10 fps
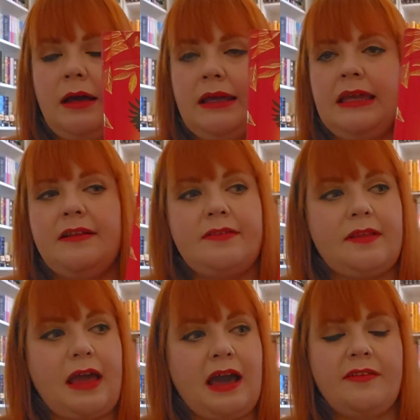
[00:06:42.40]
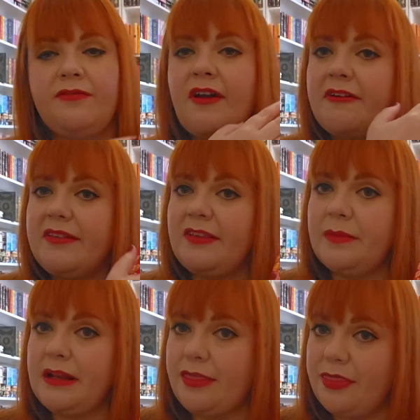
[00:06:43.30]
It has very
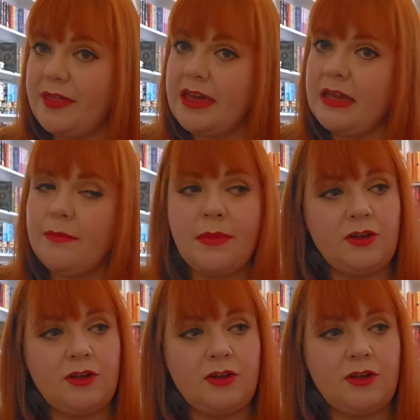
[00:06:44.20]
similar theme